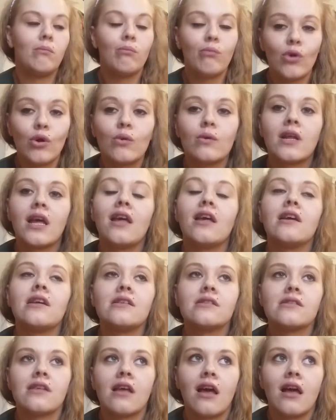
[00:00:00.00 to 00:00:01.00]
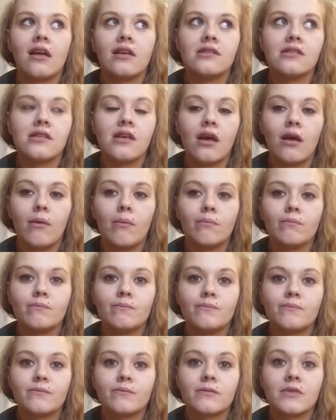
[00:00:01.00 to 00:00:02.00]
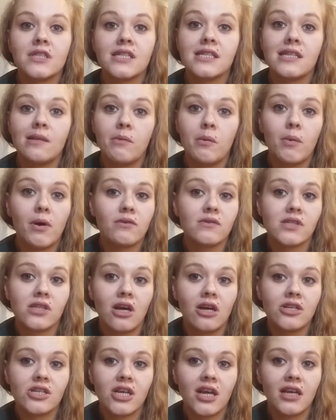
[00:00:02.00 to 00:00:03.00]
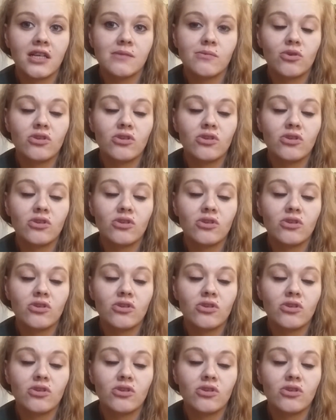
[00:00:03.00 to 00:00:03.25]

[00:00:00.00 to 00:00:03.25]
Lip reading: Boiled eggs and the Slimming World Scotch eggs,